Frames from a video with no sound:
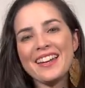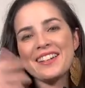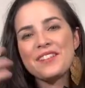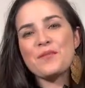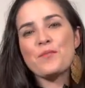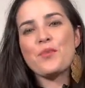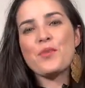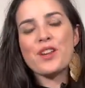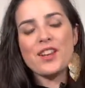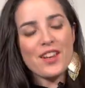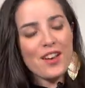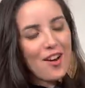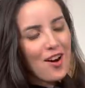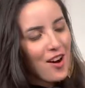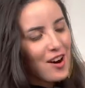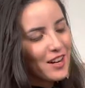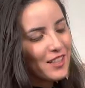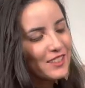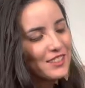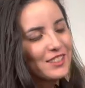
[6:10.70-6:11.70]
We
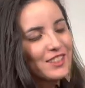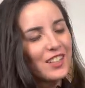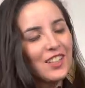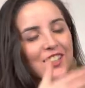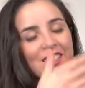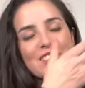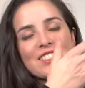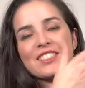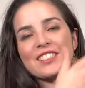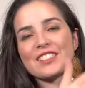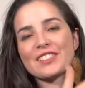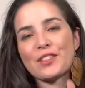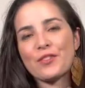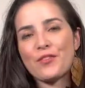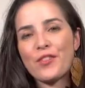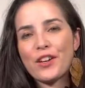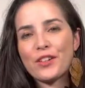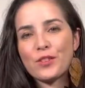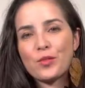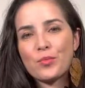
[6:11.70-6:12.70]
are done. This is the
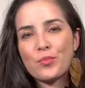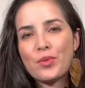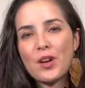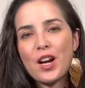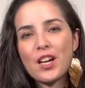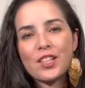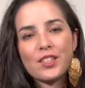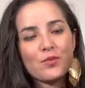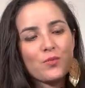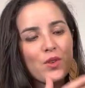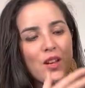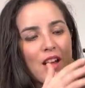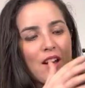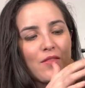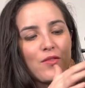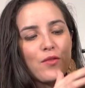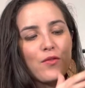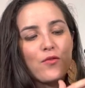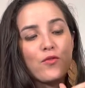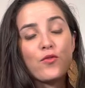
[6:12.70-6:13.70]
final product. We
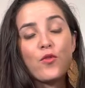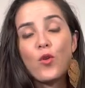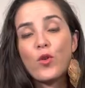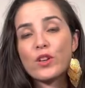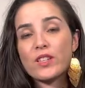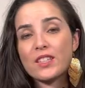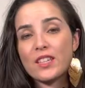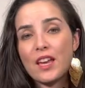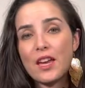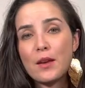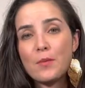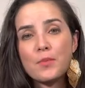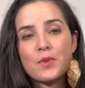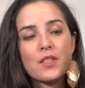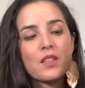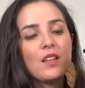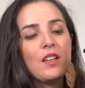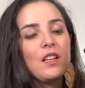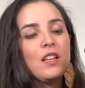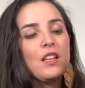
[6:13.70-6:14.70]
have the four tapes.
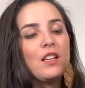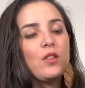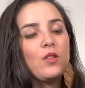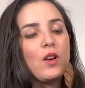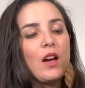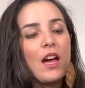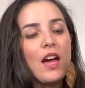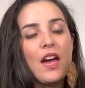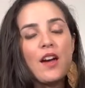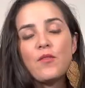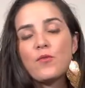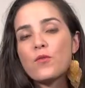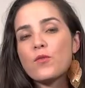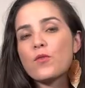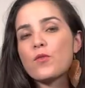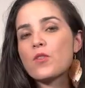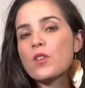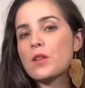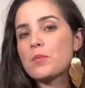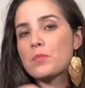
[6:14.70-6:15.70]

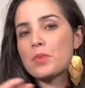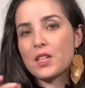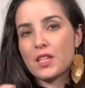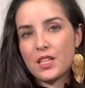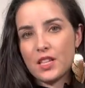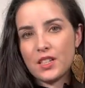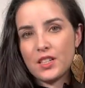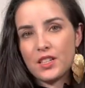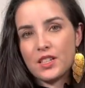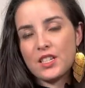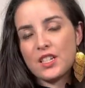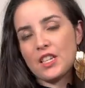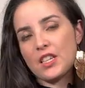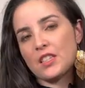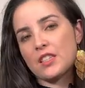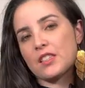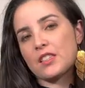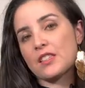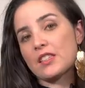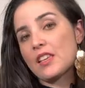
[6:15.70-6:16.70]
Every beginner
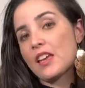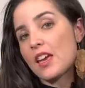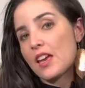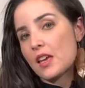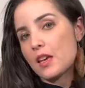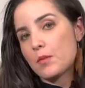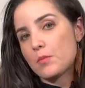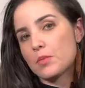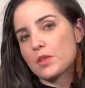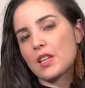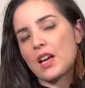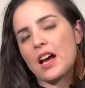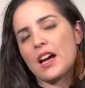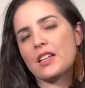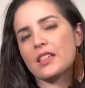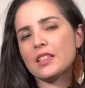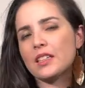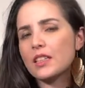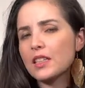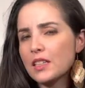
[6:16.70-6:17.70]
needs tapes at
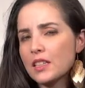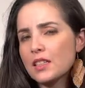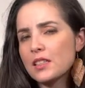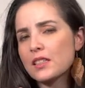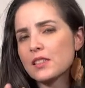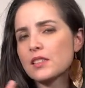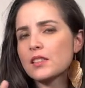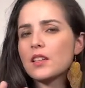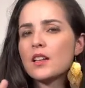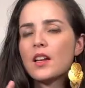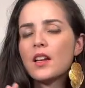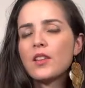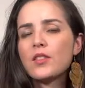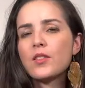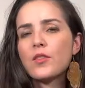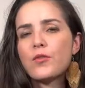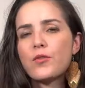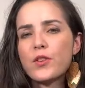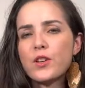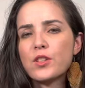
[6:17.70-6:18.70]
least
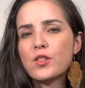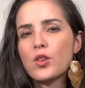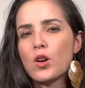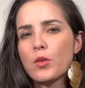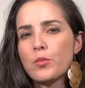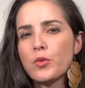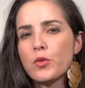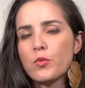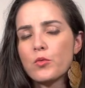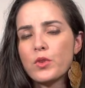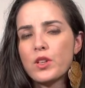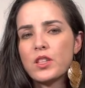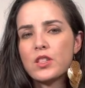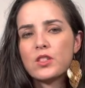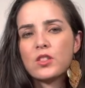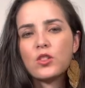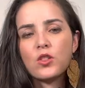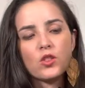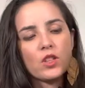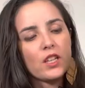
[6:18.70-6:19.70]
the first couple weeks
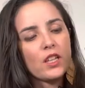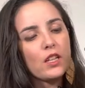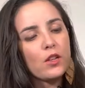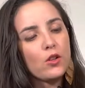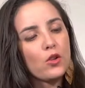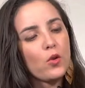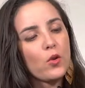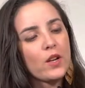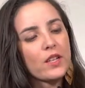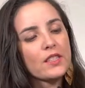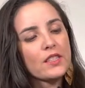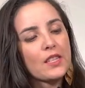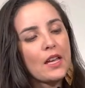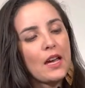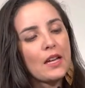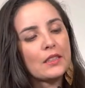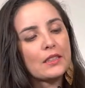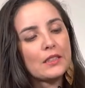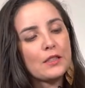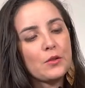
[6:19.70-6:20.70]
so they can know
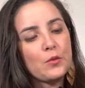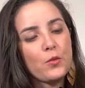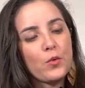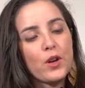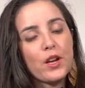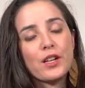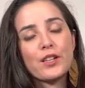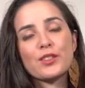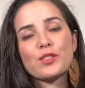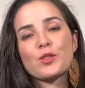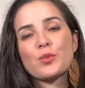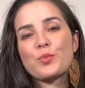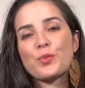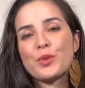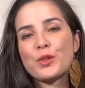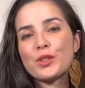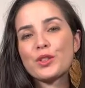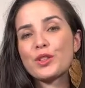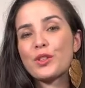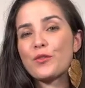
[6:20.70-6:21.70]
exactly where to
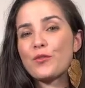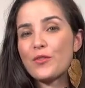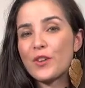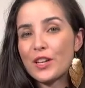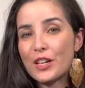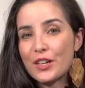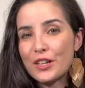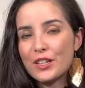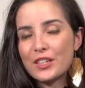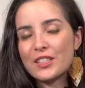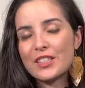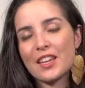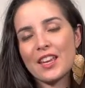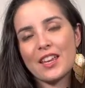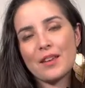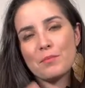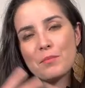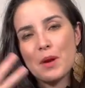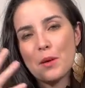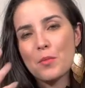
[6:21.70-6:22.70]
put the fingers
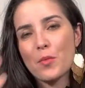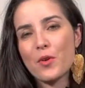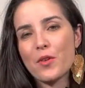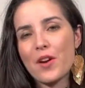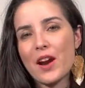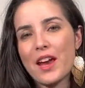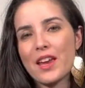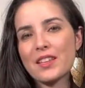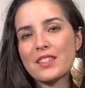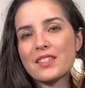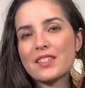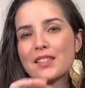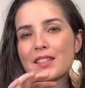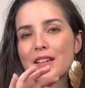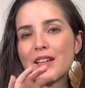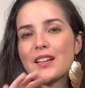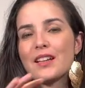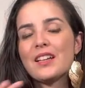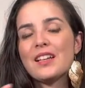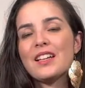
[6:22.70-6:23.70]
and memorize the